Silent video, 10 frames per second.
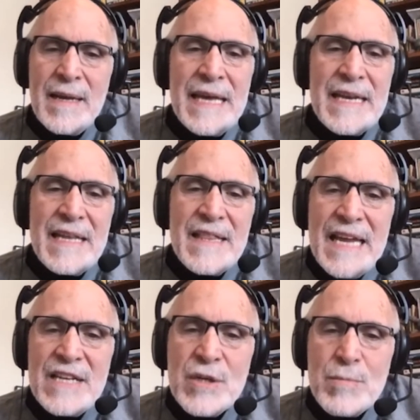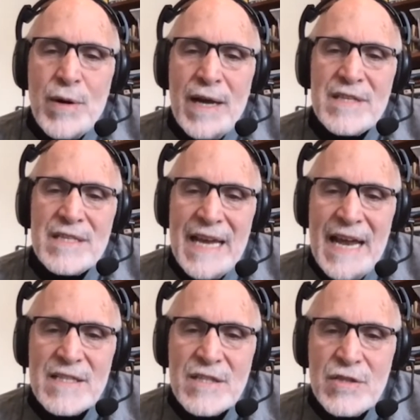And the aging process
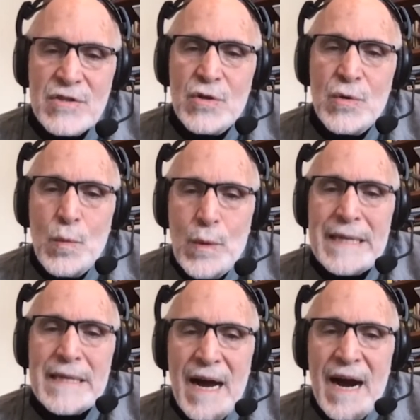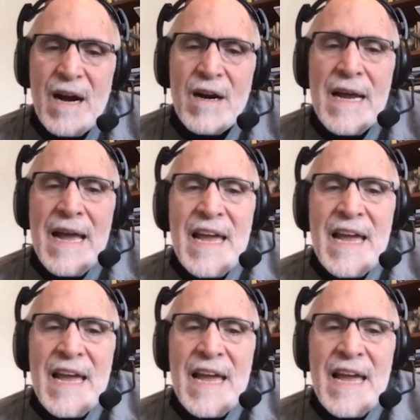has to do with our